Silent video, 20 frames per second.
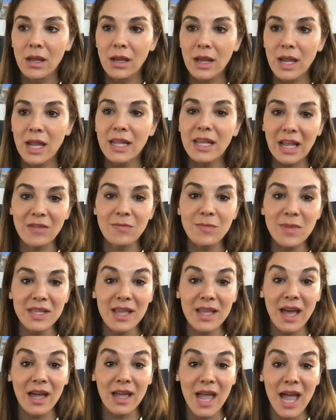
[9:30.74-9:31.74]
it gave me
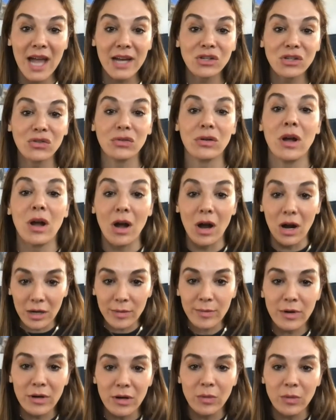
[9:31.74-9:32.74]
that extra
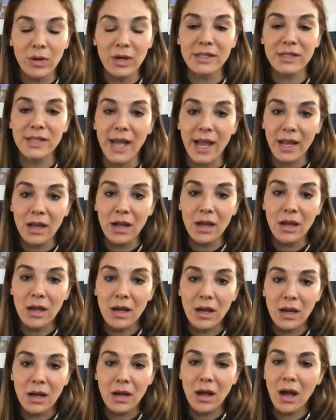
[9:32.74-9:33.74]
armor where it's like
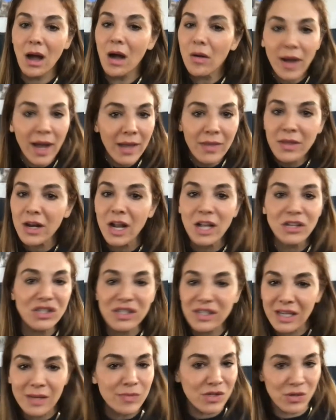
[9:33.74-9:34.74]
okay then i'll
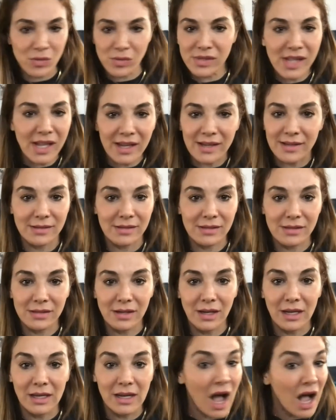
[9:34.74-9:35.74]
just keep doing this
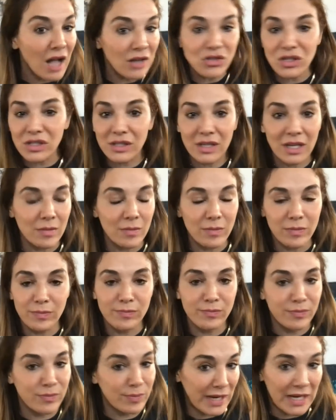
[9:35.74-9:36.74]
and i'll just keep
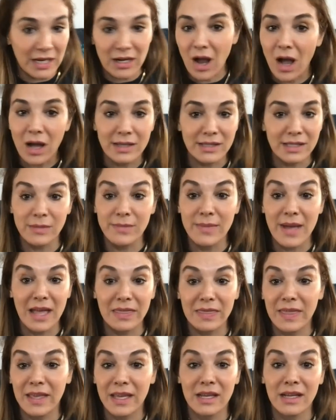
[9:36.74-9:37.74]
being awesome
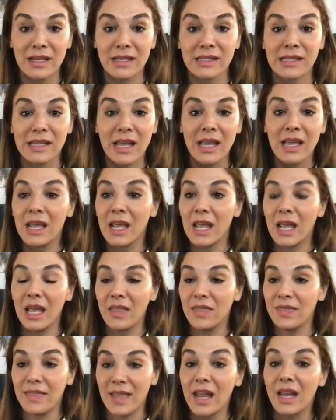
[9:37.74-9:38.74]
at this
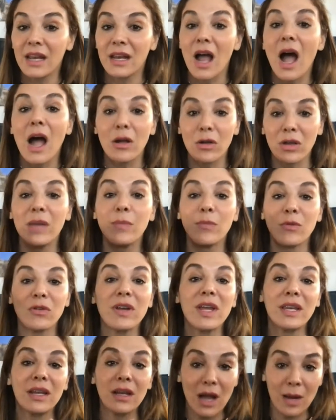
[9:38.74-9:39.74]
and then i'll keep
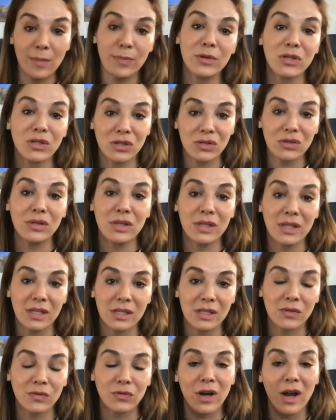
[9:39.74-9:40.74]
creating
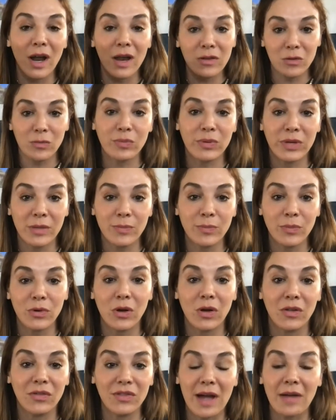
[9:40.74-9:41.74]
opportunities for other
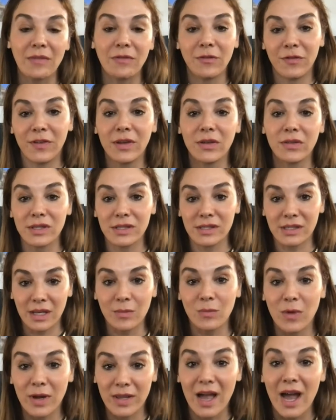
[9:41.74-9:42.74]
people that feel the
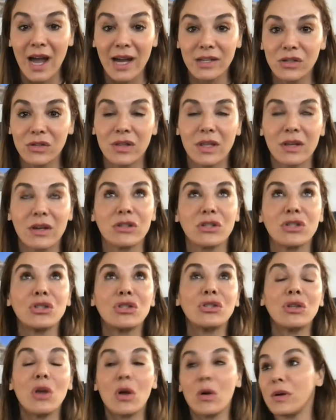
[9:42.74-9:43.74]
same way i do that are
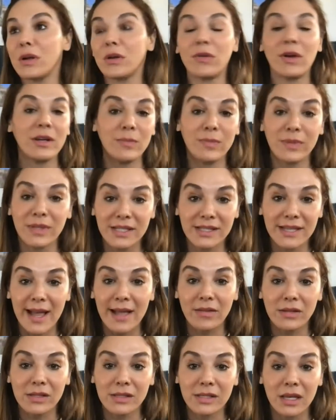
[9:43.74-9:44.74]
so incredibly
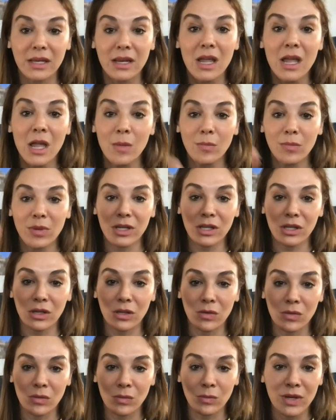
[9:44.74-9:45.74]
talented but
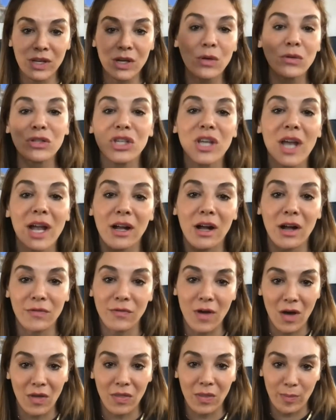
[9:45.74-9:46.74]
you we don't check off
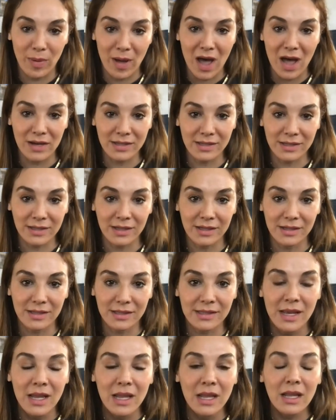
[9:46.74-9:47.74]
all the
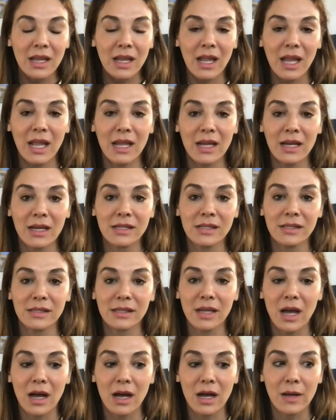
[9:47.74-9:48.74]
boxes mm-hmm and
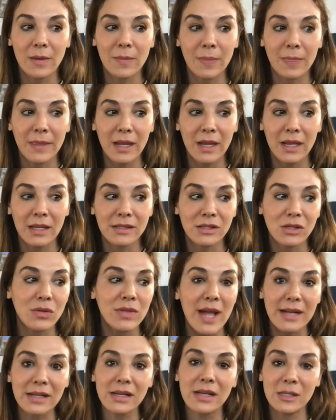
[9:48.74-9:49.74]
um, and so
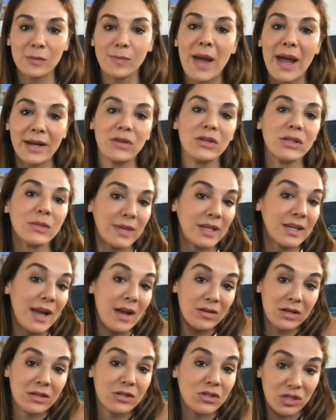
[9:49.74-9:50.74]
that inspires me
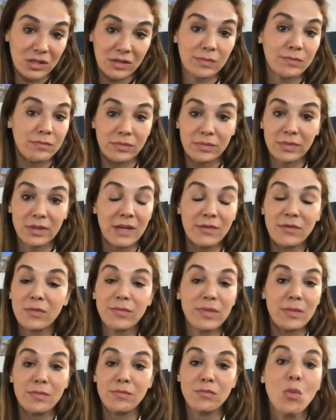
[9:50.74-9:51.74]
now to just even
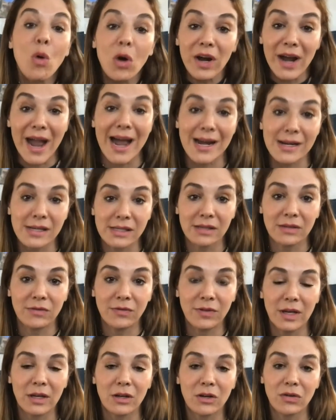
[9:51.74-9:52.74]
be more
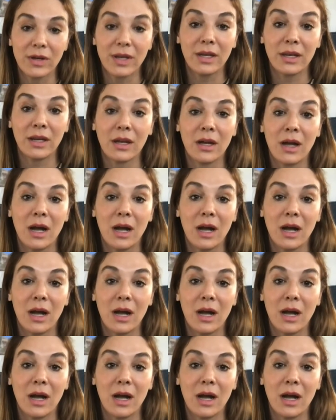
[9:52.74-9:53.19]
active in creating